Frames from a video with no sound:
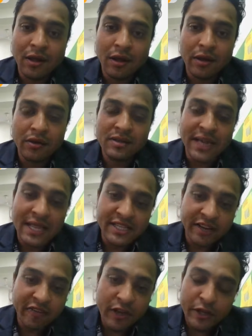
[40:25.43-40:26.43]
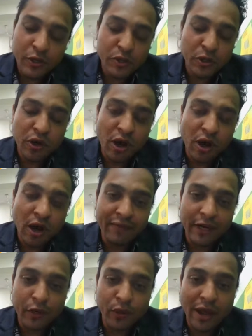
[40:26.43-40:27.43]
uh, nostalgic feeling you should not
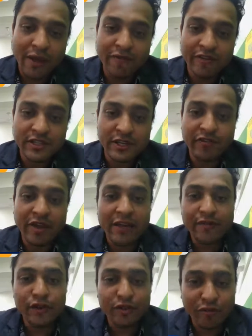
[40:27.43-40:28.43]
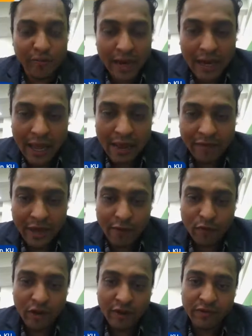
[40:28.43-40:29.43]
have that you know i have wasted 5 years of my life and
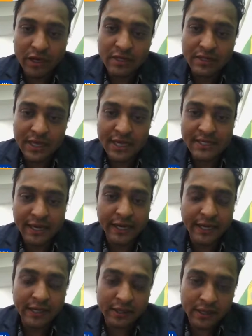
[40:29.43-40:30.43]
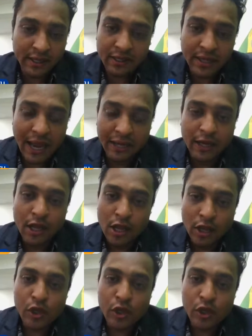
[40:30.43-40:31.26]
i would have done this and then that